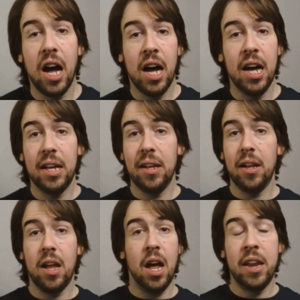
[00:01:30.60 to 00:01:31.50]
Uh,
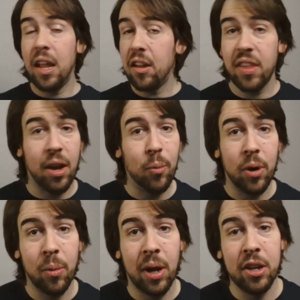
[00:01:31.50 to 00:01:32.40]
another thing I
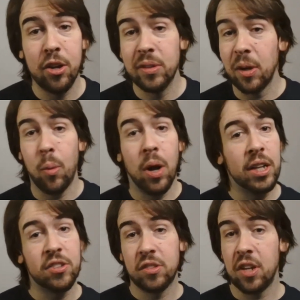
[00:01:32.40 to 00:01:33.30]
really want to do is I want to
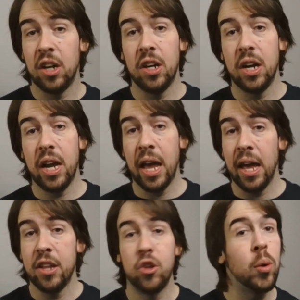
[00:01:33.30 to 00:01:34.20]
start
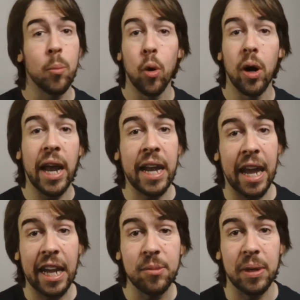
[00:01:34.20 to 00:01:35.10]
uh, doing more
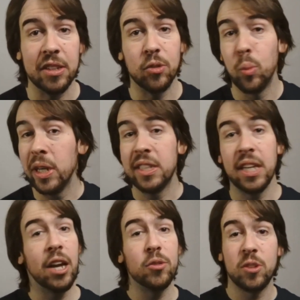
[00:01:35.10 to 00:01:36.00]
engagements,
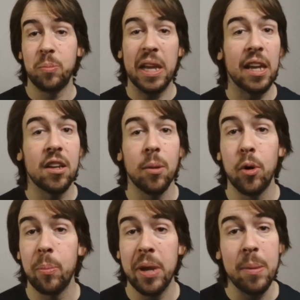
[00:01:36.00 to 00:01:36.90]
reaching out, speaking to
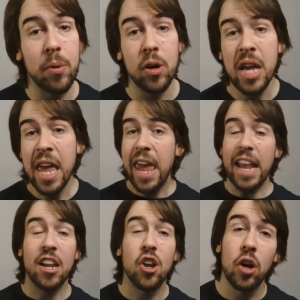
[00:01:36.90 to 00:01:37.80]
more people,
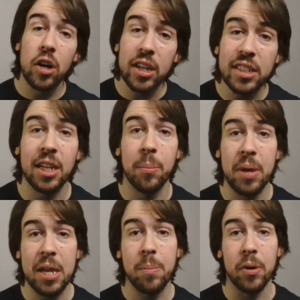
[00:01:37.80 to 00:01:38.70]
encouraging
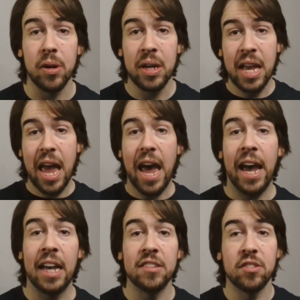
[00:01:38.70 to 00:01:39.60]
people
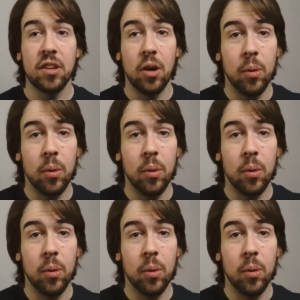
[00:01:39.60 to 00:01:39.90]
as